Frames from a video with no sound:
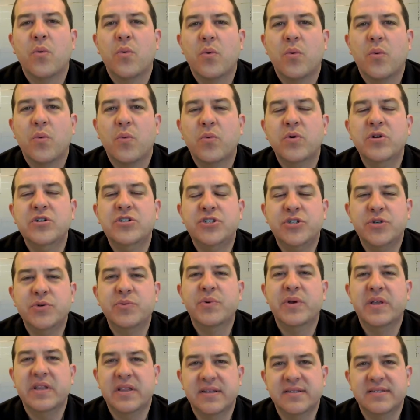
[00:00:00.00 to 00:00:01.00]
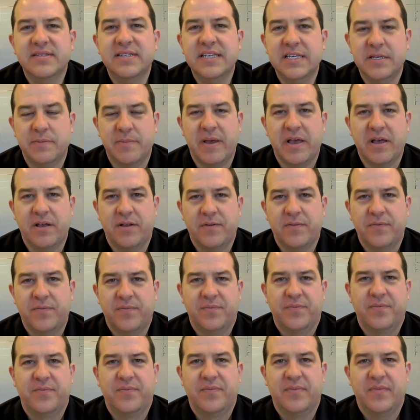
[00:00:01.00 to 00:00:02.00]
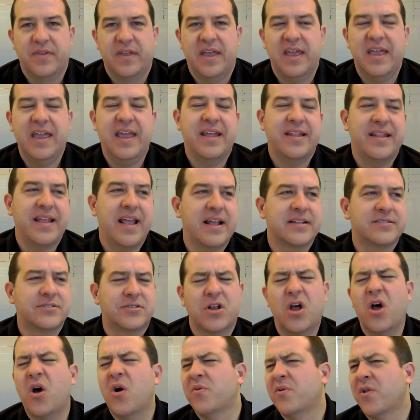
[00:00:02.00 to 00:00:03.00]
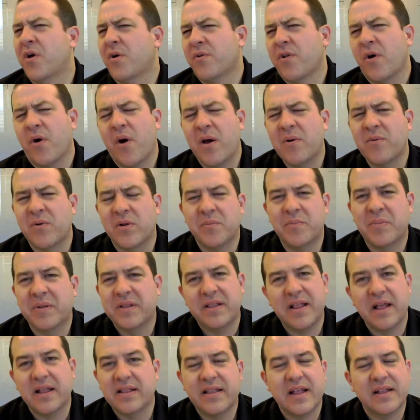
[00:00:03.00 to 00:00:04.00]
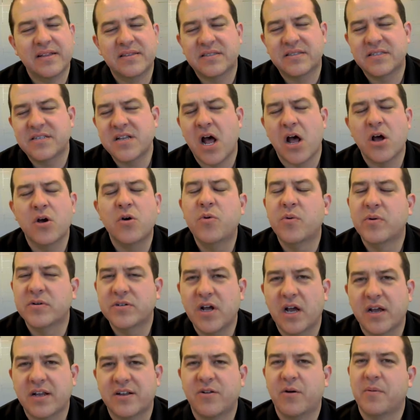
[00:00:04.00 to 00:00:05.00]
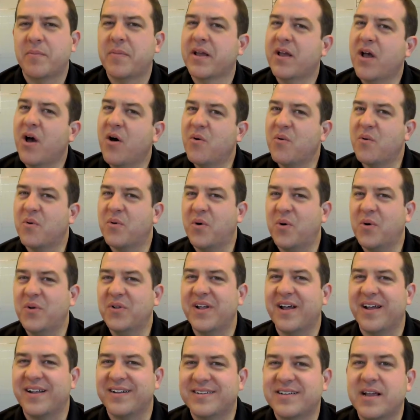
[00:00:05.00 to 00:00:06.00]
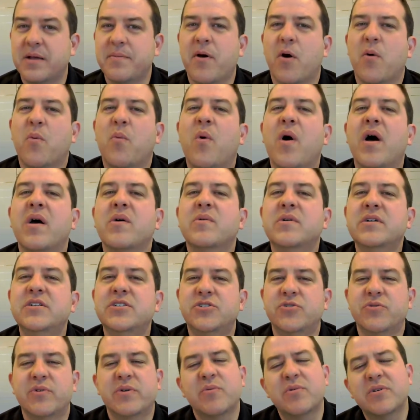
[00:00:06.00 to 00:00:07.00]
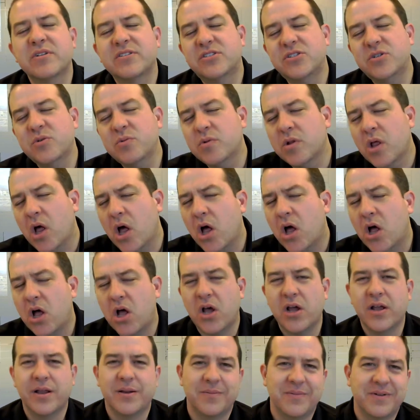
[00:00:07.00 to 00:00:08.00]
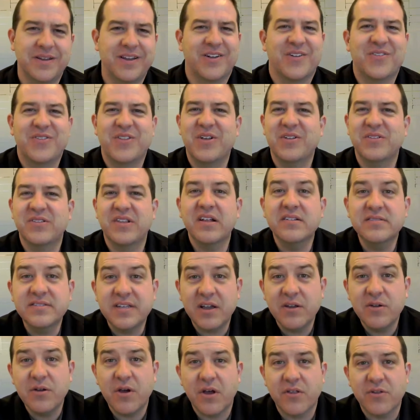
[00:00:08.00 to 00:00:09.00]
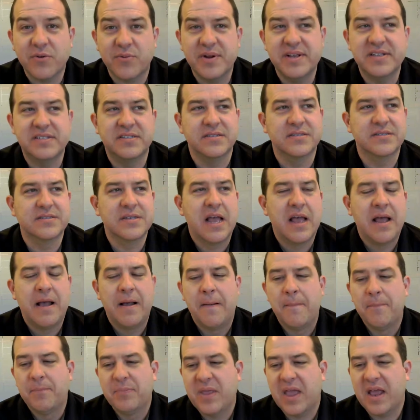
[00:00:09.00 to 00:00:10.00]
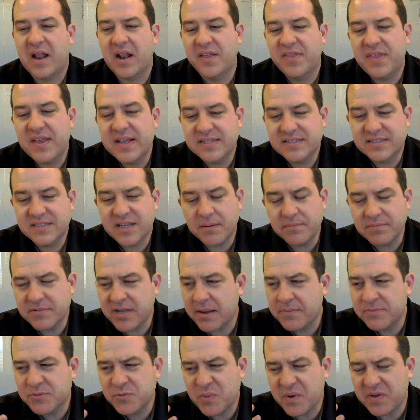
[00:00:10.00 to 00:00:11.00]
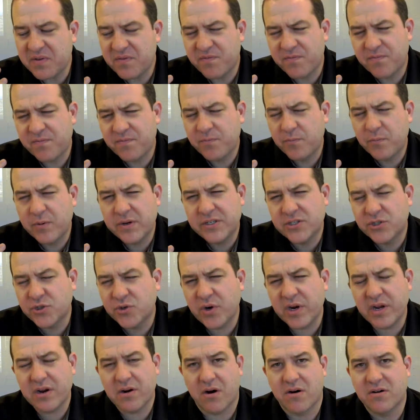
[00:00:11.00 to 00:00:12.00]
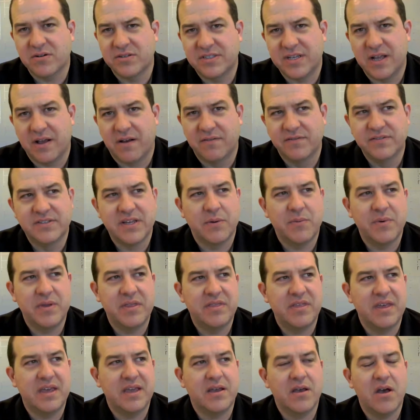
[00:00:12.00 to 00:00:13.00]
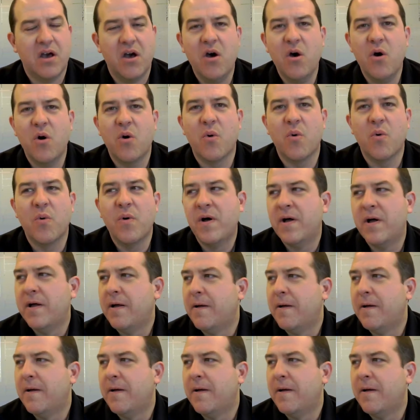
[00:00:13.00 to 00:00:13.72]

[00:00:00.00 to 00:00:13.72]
would you read this email? And they answer, oh, no, I wouldn't, but that's not who we're talking to. I'm like, oh, hold on, time out. Why wouldn't you? Well, it's too long, and they'll tell you all the reasons. And I think sometimes we trick ourselves and we think, oh,